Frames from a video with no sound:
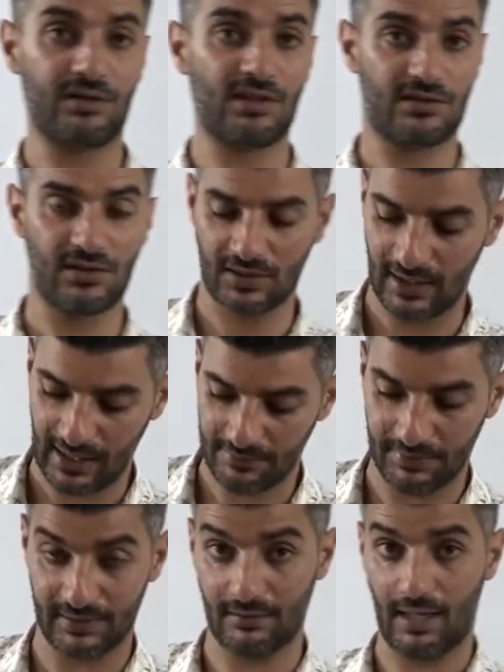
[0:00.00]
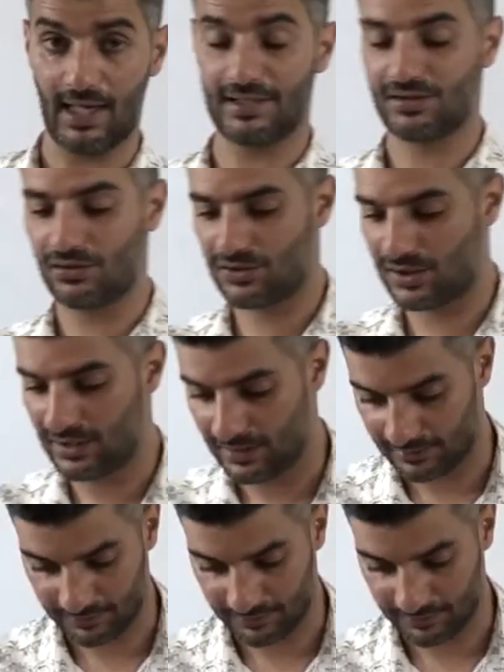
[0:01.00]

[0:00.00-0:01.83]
Just describe it as you see it.